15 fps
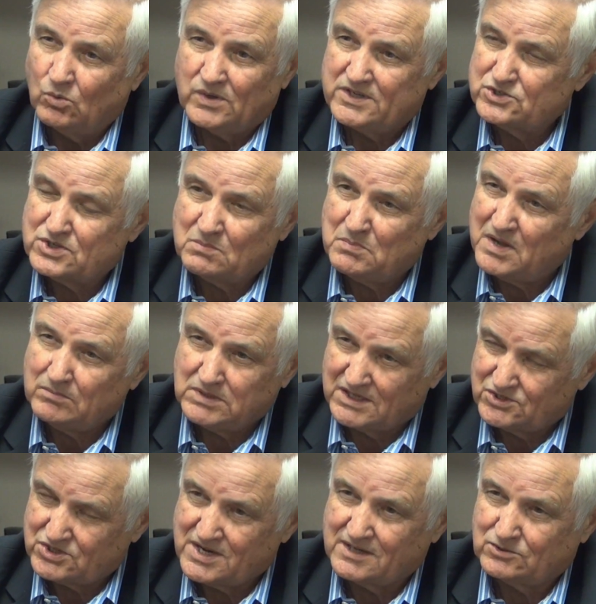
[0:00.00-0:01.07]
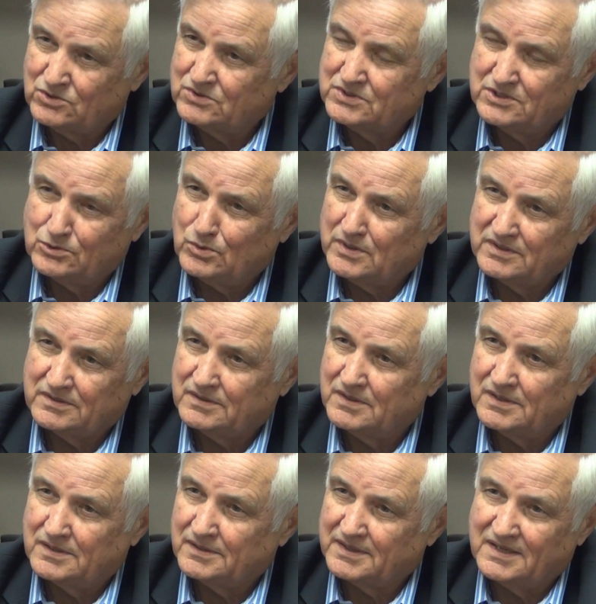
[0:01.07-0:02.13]
What is the public sector doing,
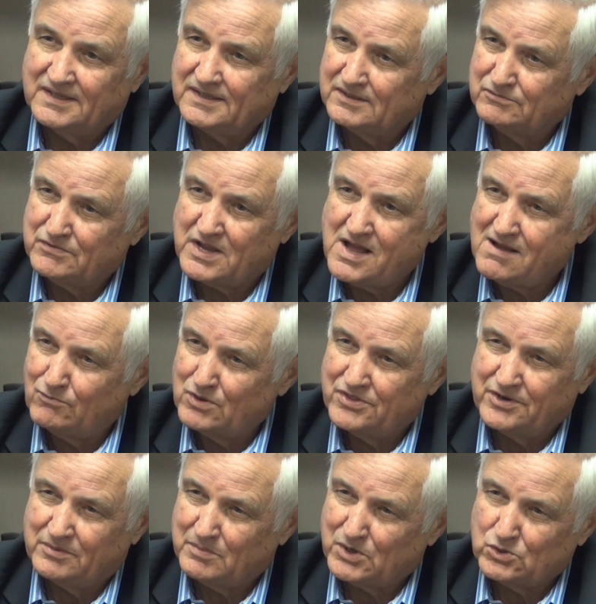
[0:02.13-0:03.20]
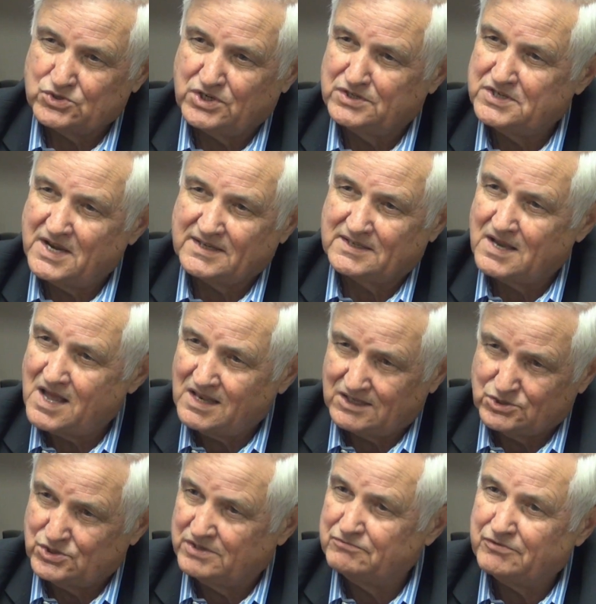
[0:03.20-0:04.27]
getting involved with an emerging
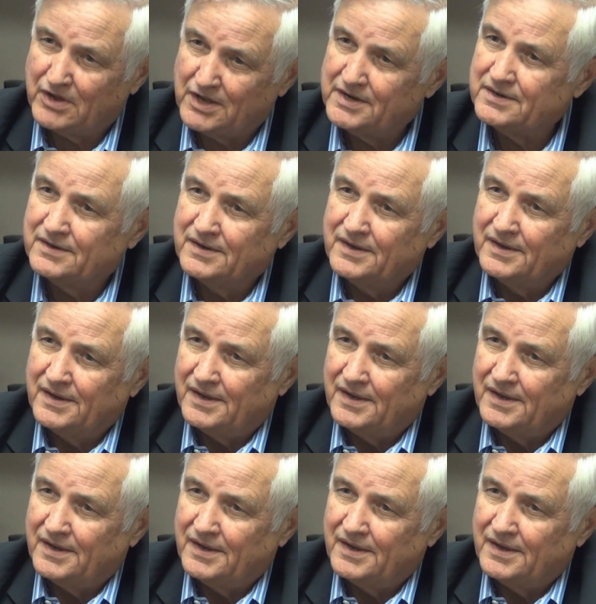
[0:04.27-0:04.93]
technology fund,